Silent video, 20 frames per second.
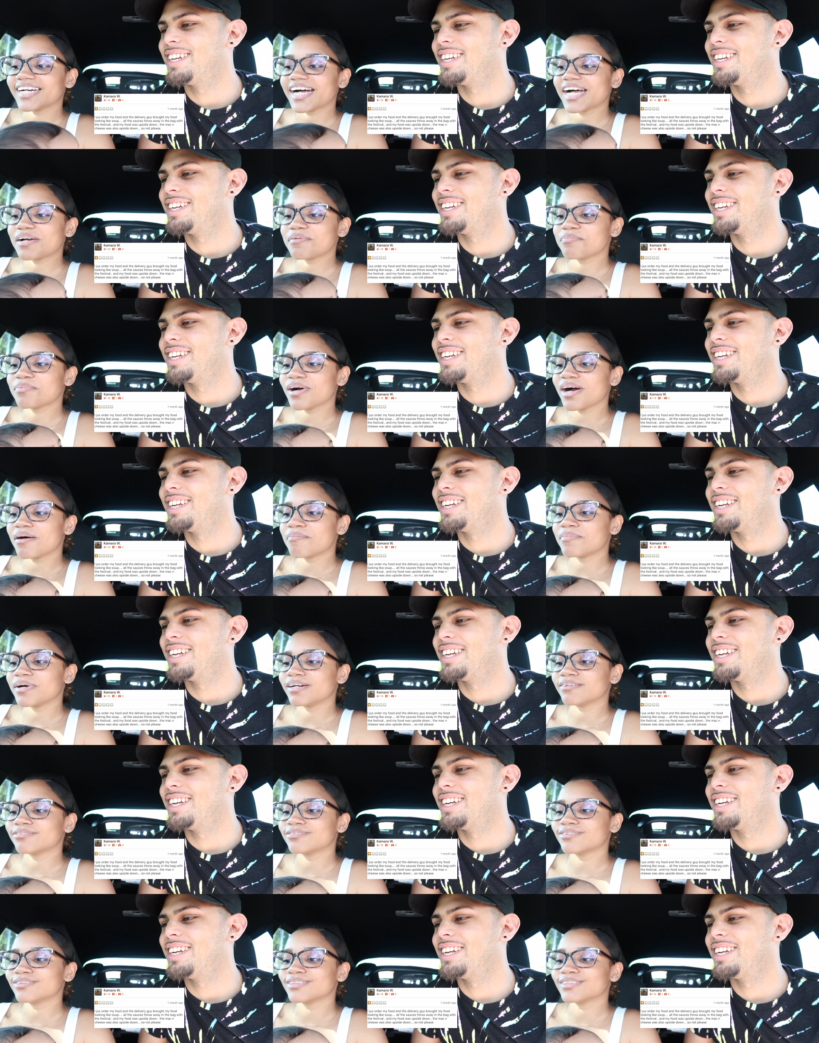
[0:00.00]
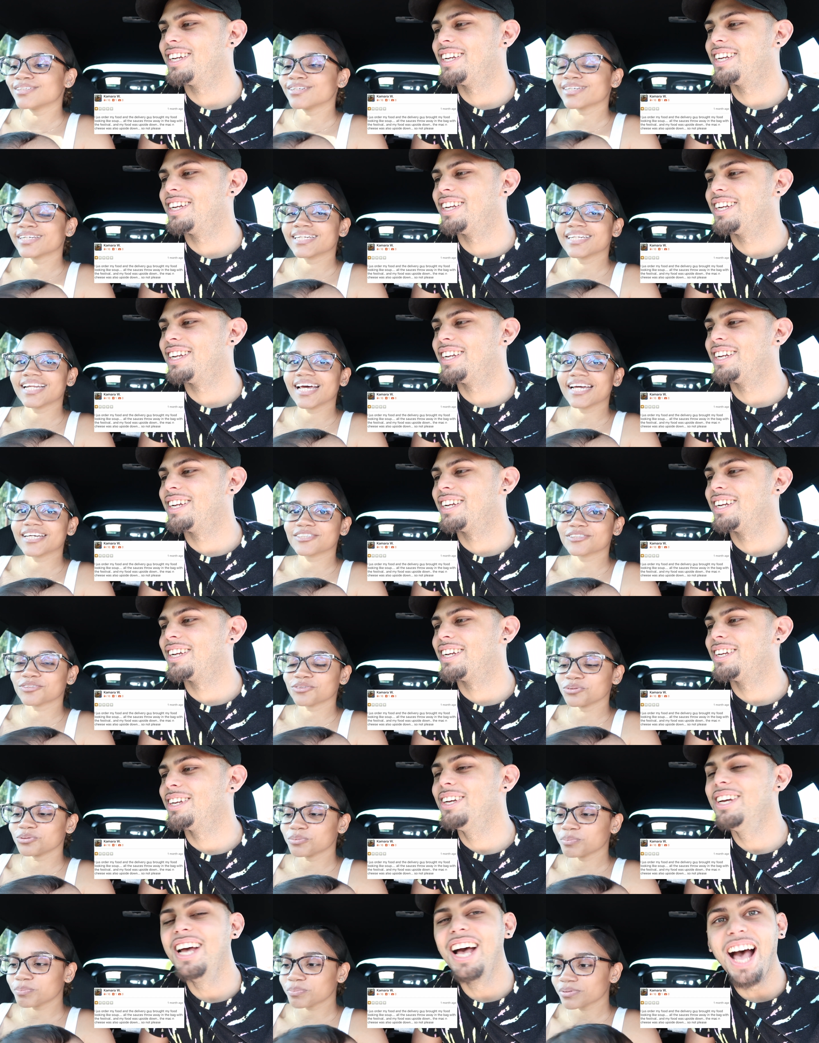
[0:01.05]
Speaker 1: guy brought my food looking like
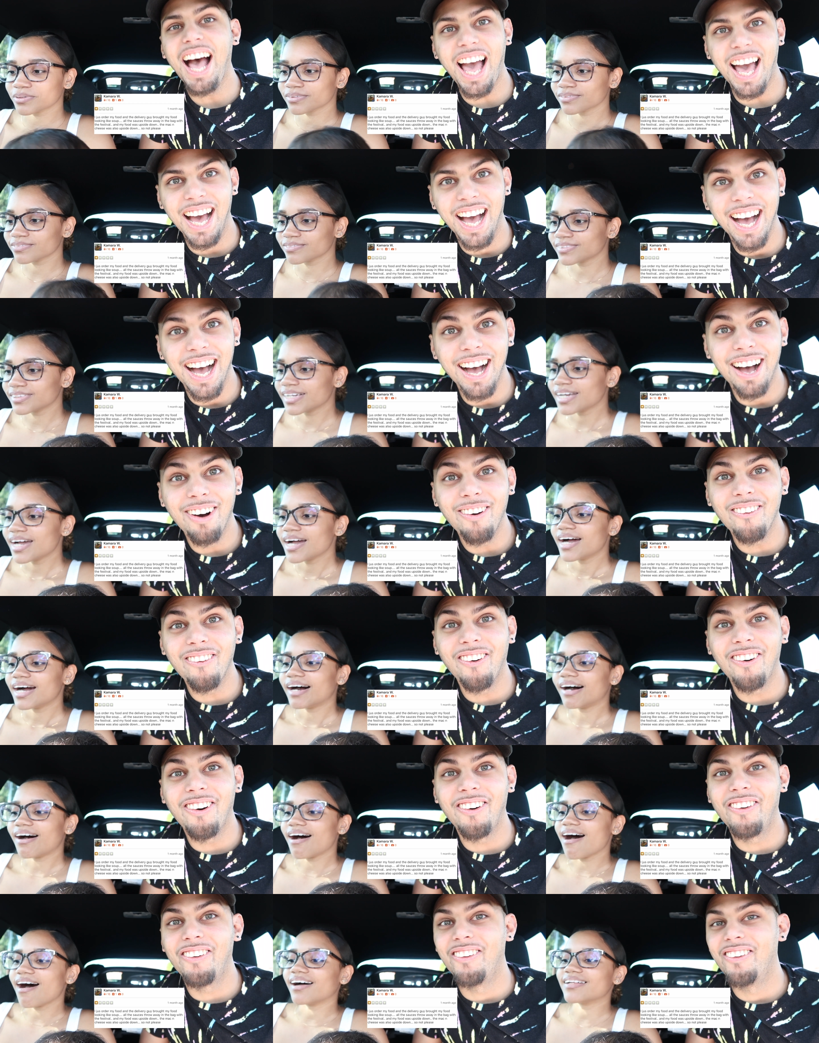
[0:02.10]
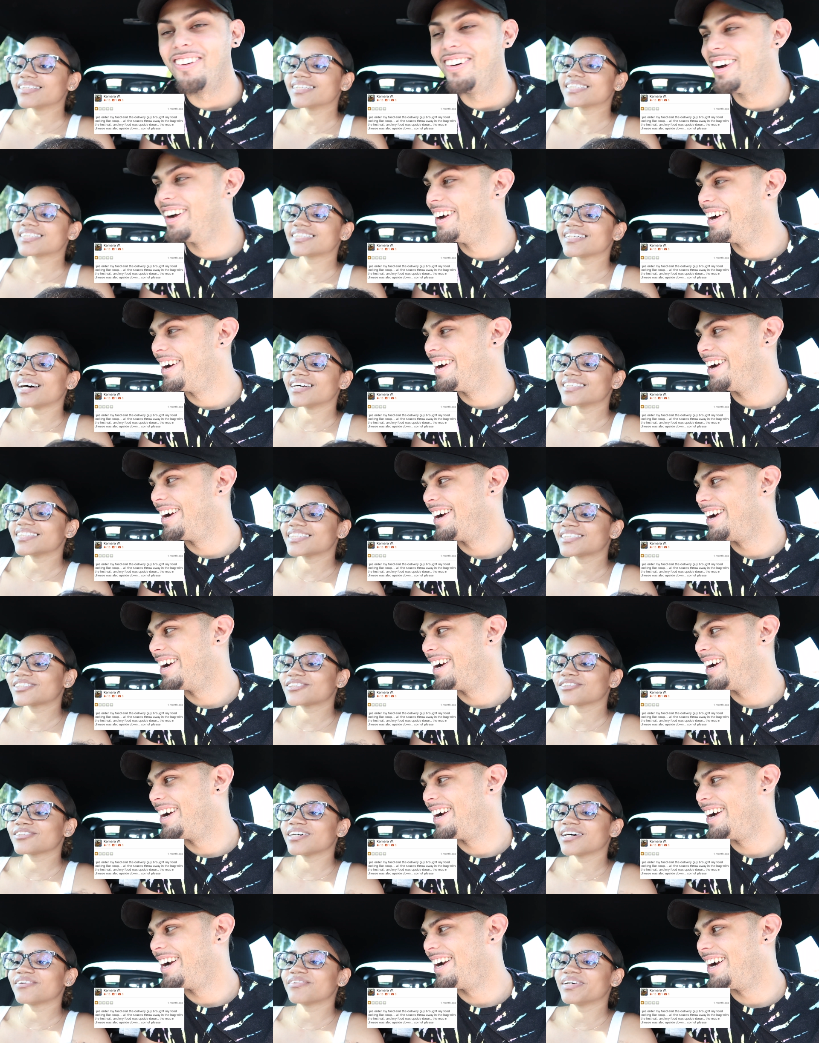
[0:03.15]
soup. Oh. All the sauces
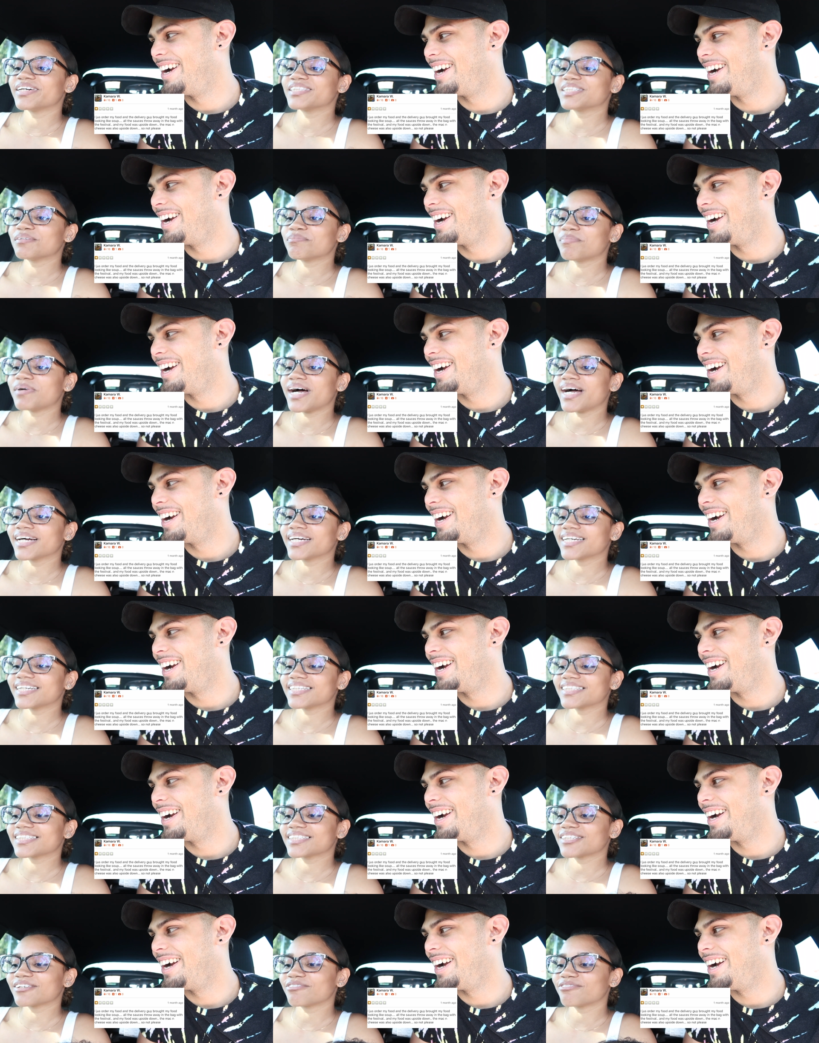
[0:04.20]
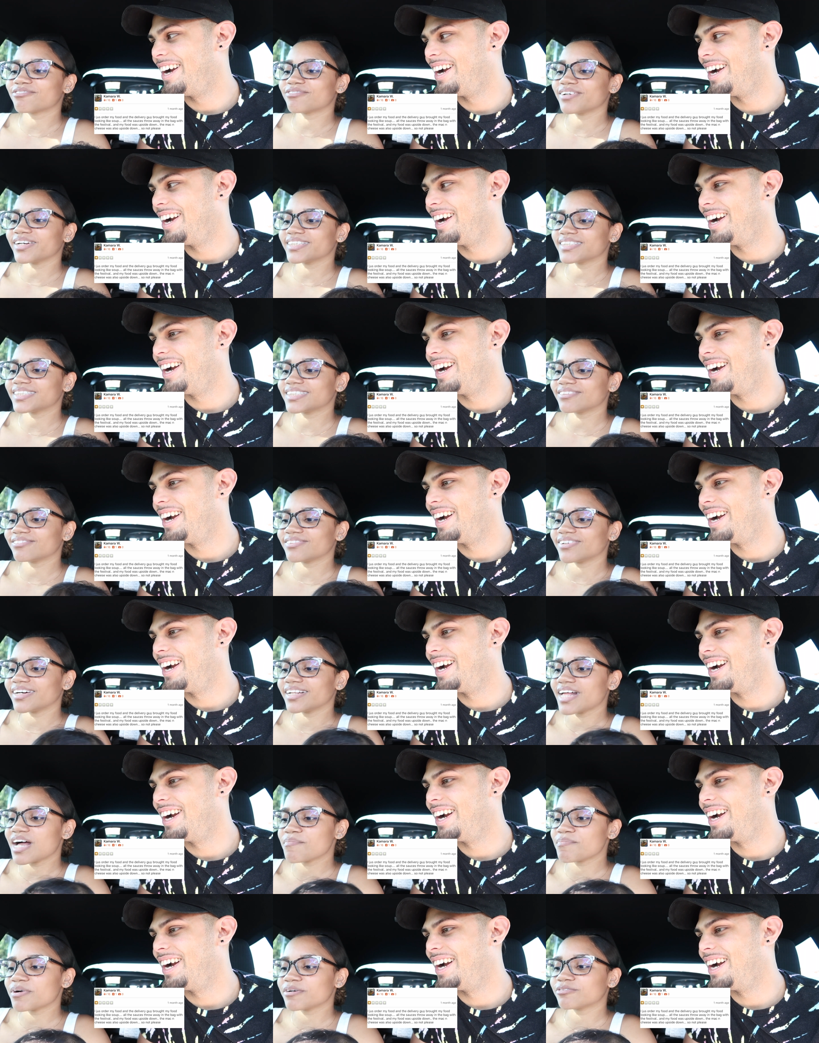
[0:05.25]
thrown in the bag, the festival,
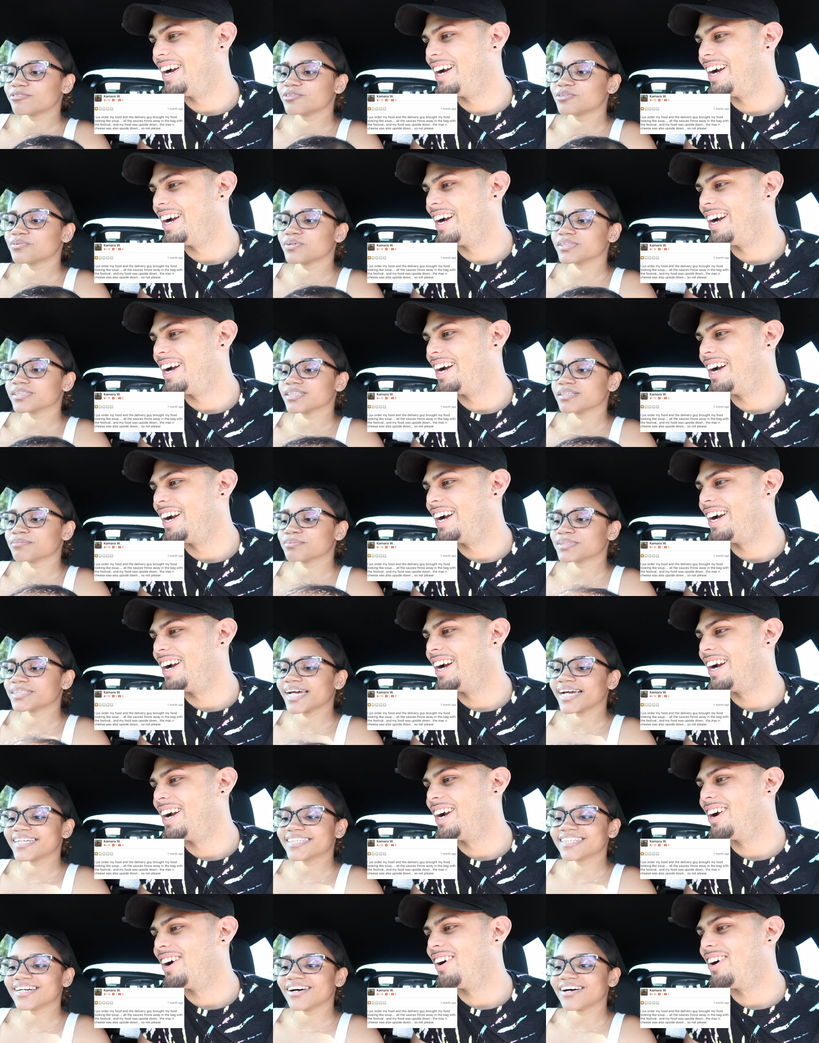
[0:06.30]
and my food was upside